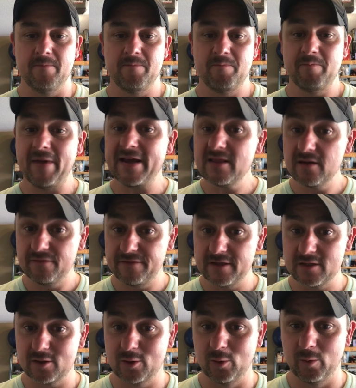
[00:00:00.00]
Made the
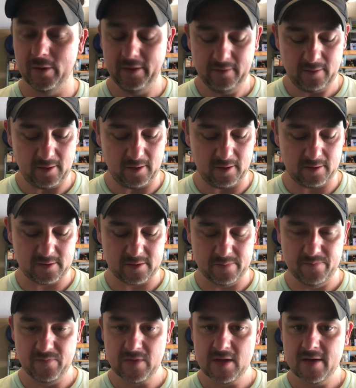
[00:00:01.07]
physical one, awesome.
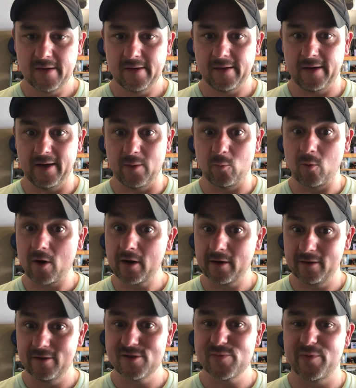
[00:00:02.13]
Working
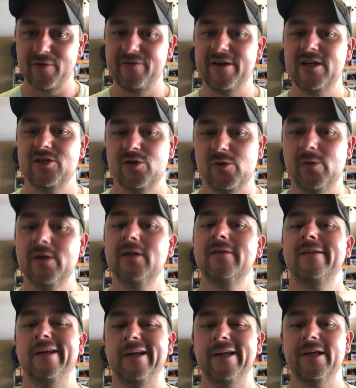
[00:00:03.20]
on the professional one,
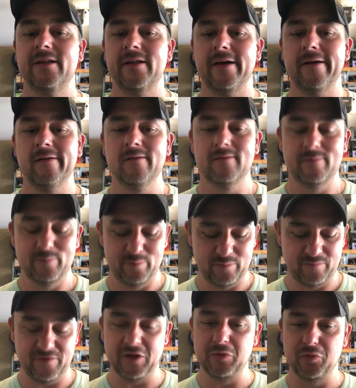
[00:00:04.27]
gonna get there.
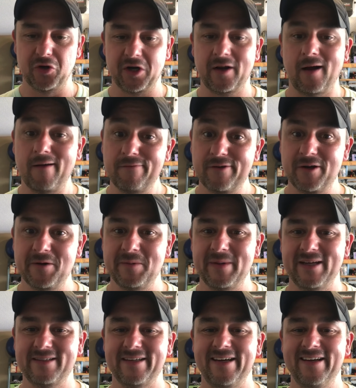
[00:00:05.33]
Feeling pretty confident
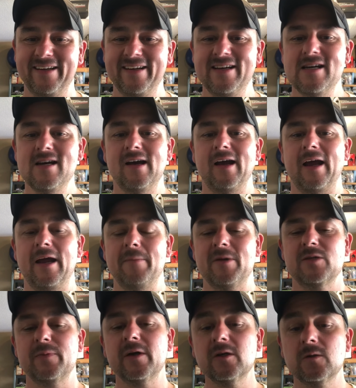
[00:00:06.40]
about that. And my
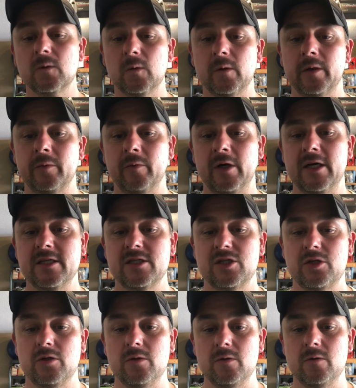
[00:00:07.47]
spiritual one was
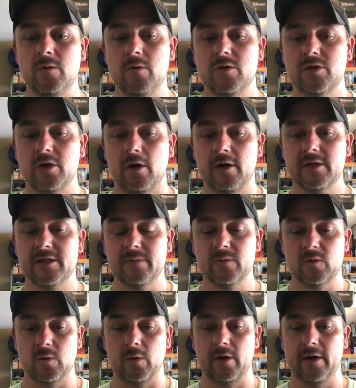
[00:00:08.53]
to start some
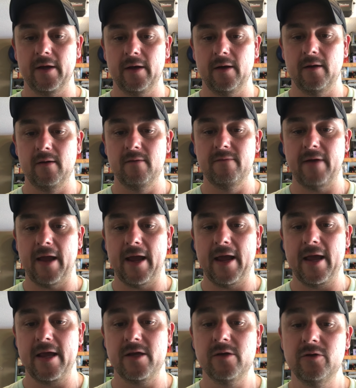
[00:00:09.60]
sort of
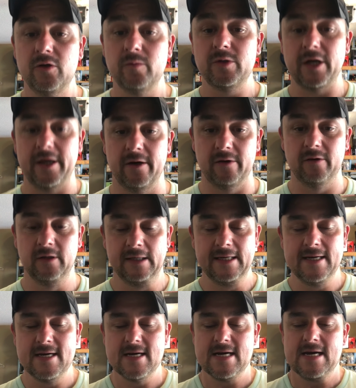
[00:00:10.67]
a YouTube channel
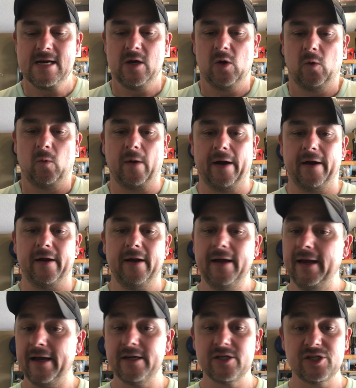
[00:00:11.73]
where
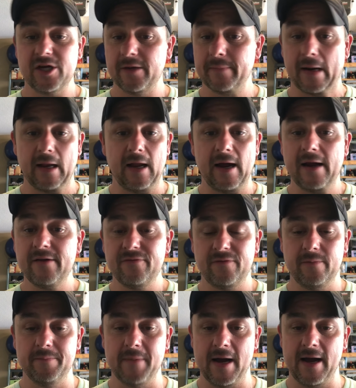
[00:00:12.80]
I just shared my life,
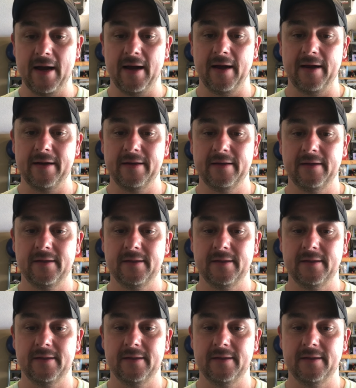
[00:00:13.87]
my